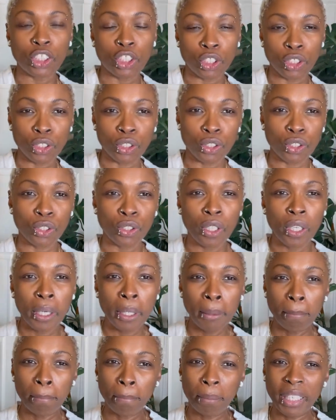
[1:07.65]

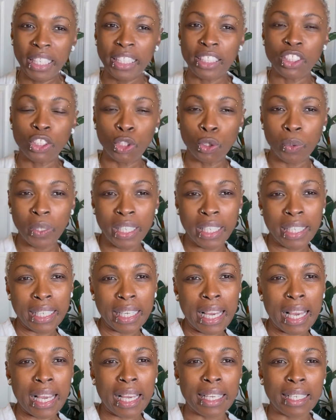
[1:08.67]
to be
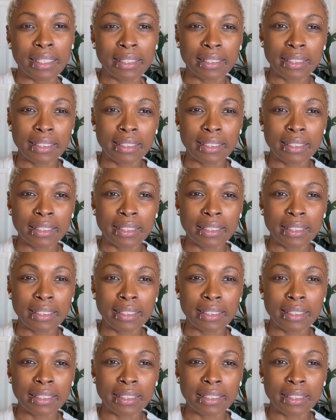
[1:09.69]
doing a